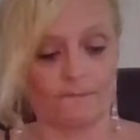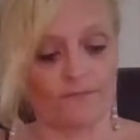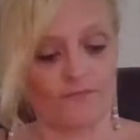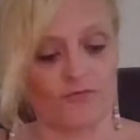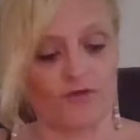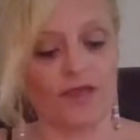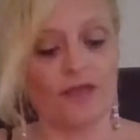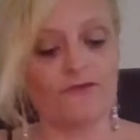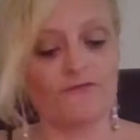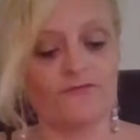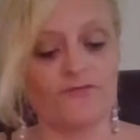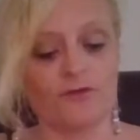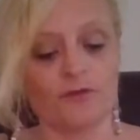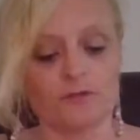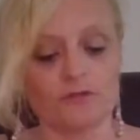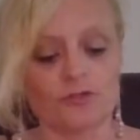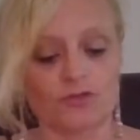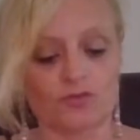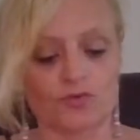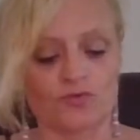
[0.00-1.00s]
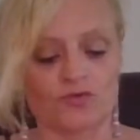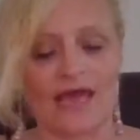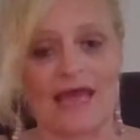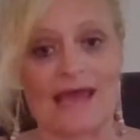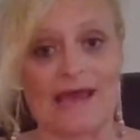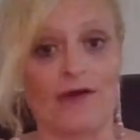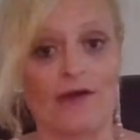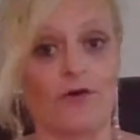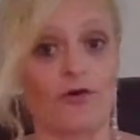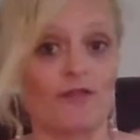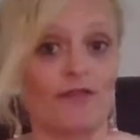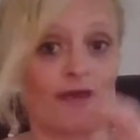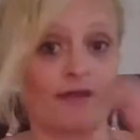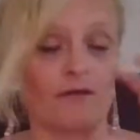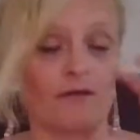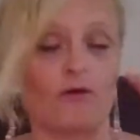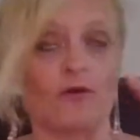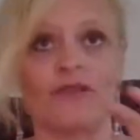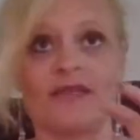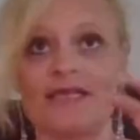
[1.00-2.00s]
right, if you can sort that out,
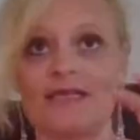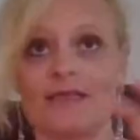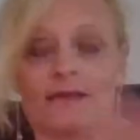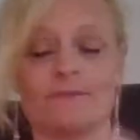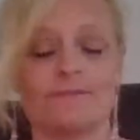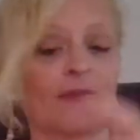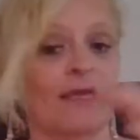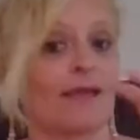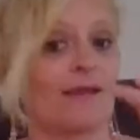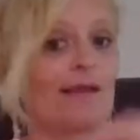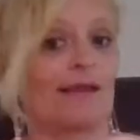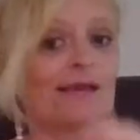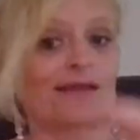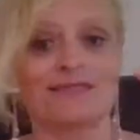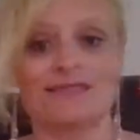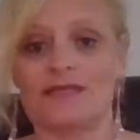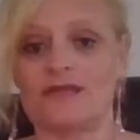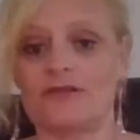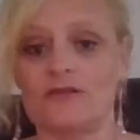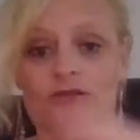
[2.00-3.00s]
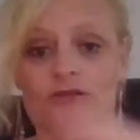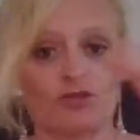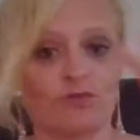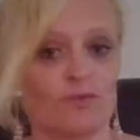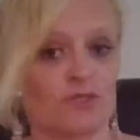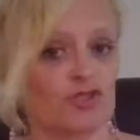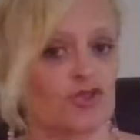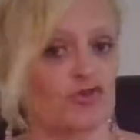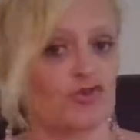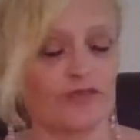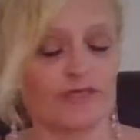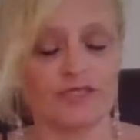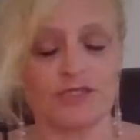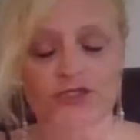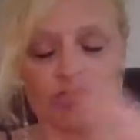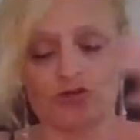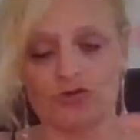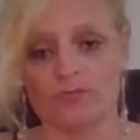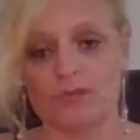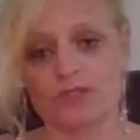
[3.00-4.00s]
or the, like I said, too much
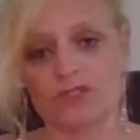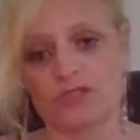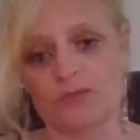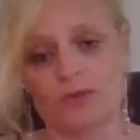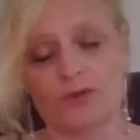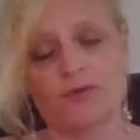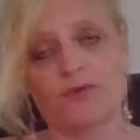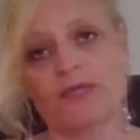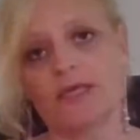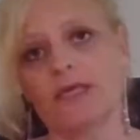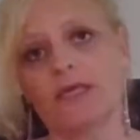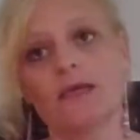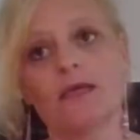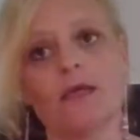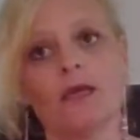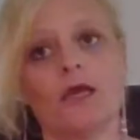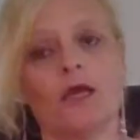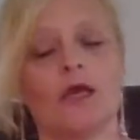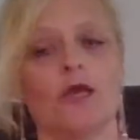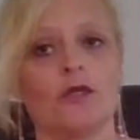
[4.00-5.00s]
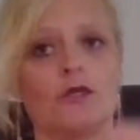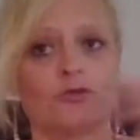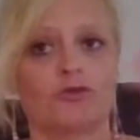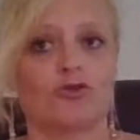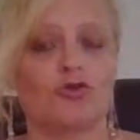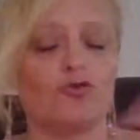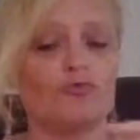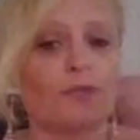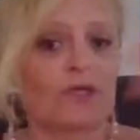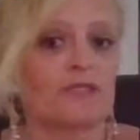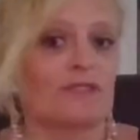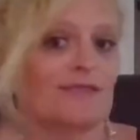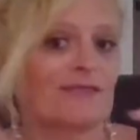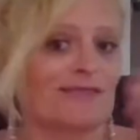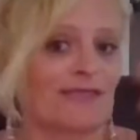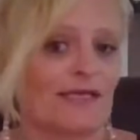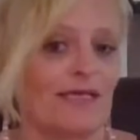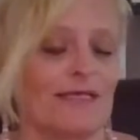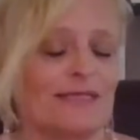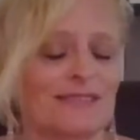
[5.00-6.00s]
drinking, too much smoking, too
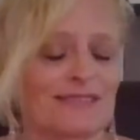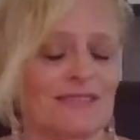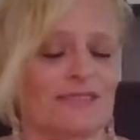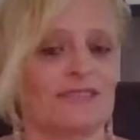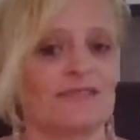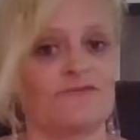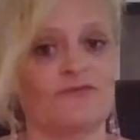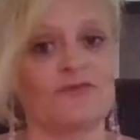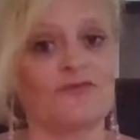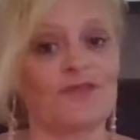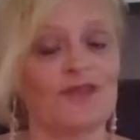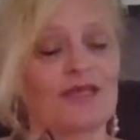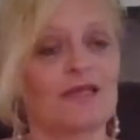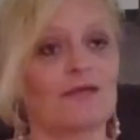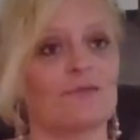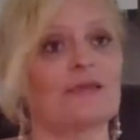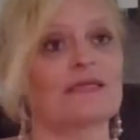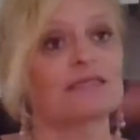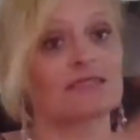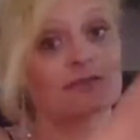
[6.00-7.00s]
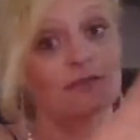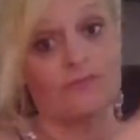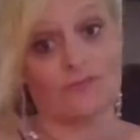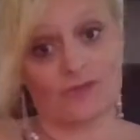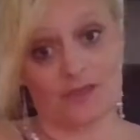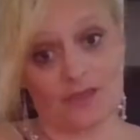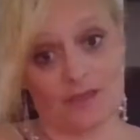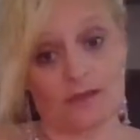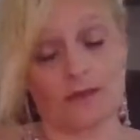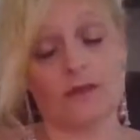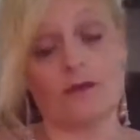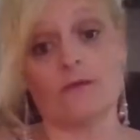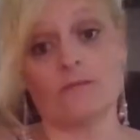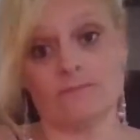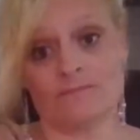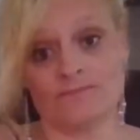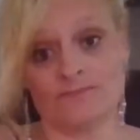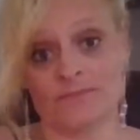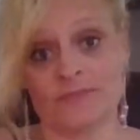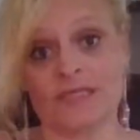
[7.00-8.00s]
much excessively thinking about something that
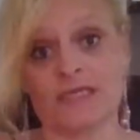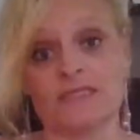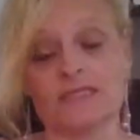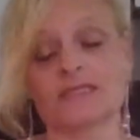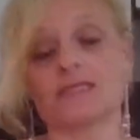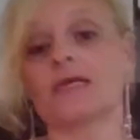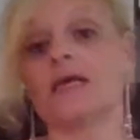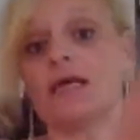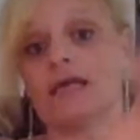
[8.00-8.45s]
is